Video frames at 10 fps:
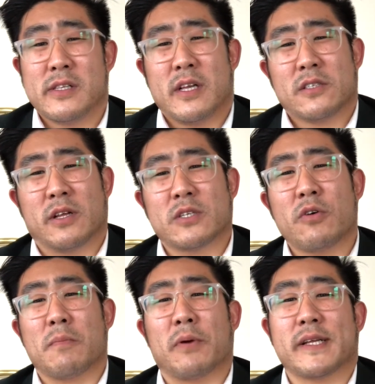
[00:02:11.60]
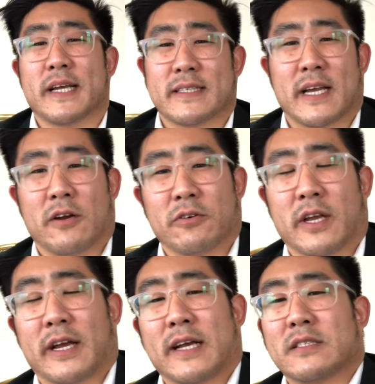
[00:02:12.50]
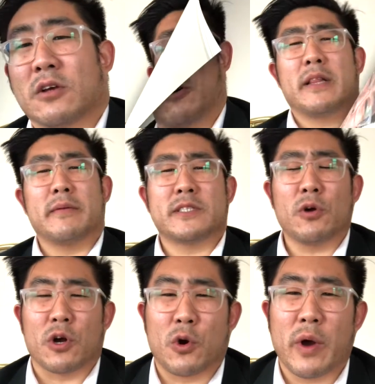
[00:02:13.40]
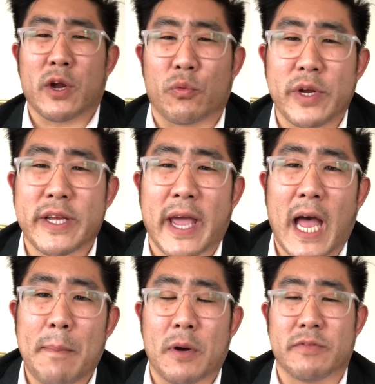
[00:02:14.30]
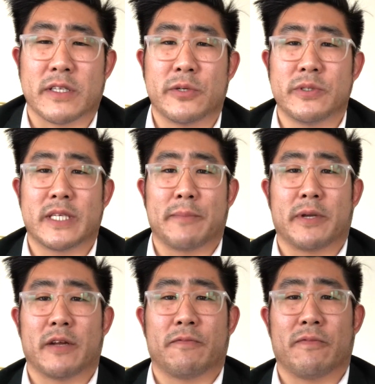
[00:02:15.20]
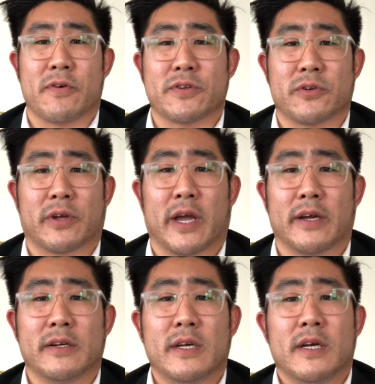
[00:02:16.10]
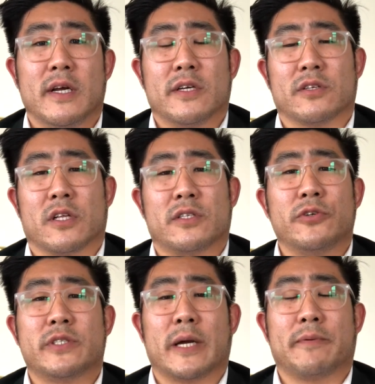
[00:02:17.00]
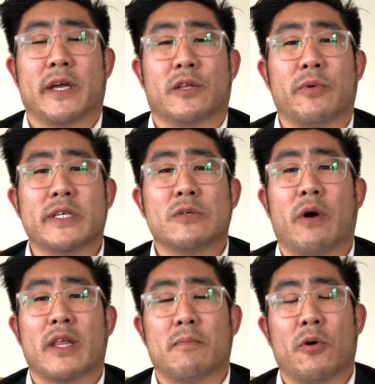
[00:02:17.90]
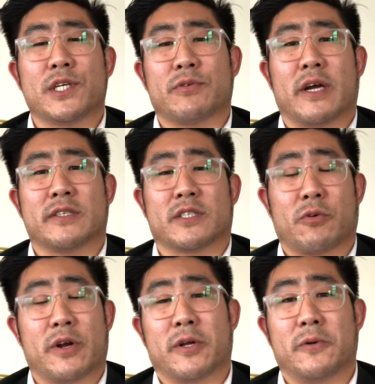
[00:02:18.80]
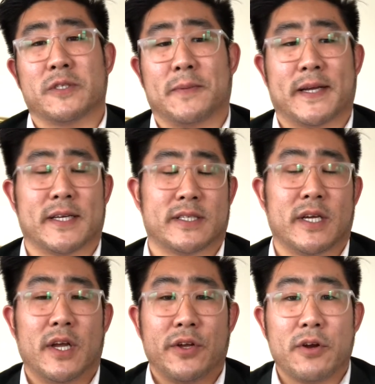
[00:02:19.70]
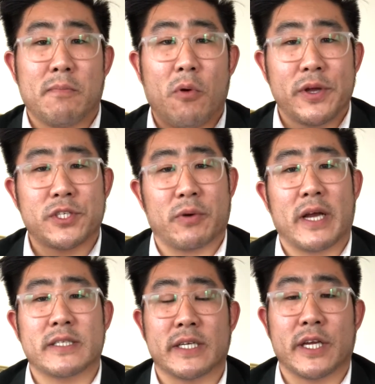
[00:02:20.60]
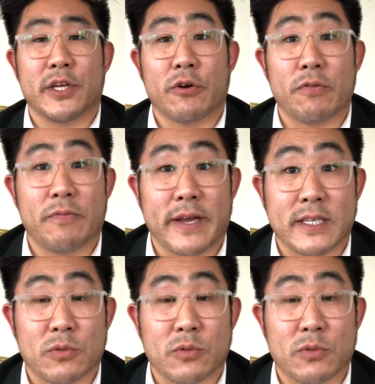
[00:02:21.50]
So let's go ahead and break that down, okay, guys? So let's do a quick recap of the 2-step kit first, okay? So the 2-step kit, the reason why the moisturizer is critical is because you're moisturizing your face.